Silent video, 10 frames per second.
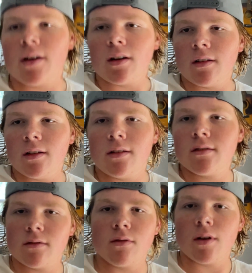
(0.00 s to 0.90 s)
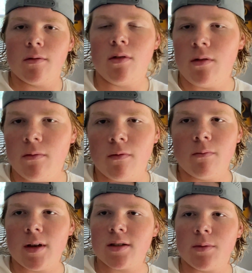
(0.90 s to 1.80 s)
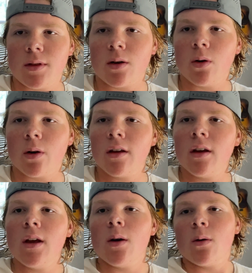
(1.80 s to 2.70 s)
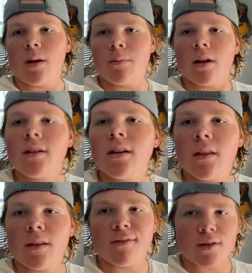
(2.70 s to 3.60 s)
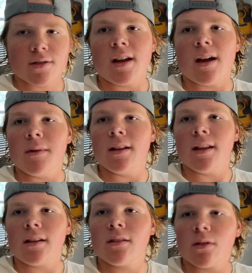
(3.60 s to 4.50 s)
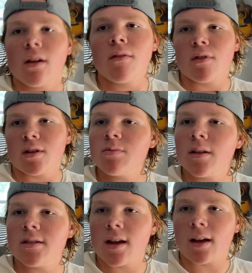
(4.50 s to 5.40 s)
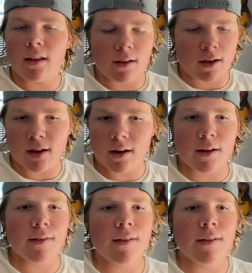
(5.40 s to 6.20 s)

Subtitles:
outlets, tried messing with the cord. When I plugged it in the first time, it like turned on for a split second and cut off.